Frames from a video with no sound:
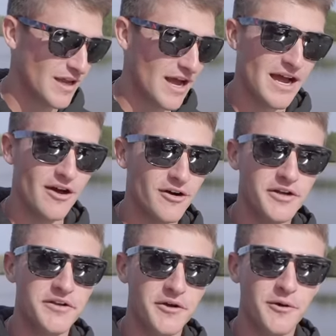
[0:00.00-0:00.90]
I
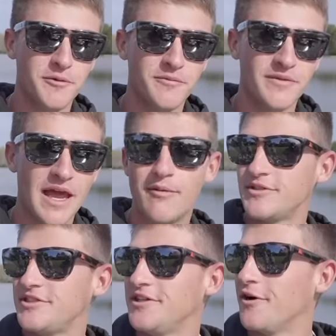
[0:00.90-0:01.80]
already know how
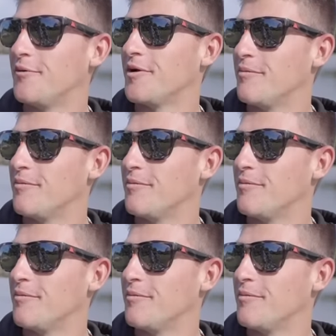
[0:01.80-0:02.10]
much do y'all want to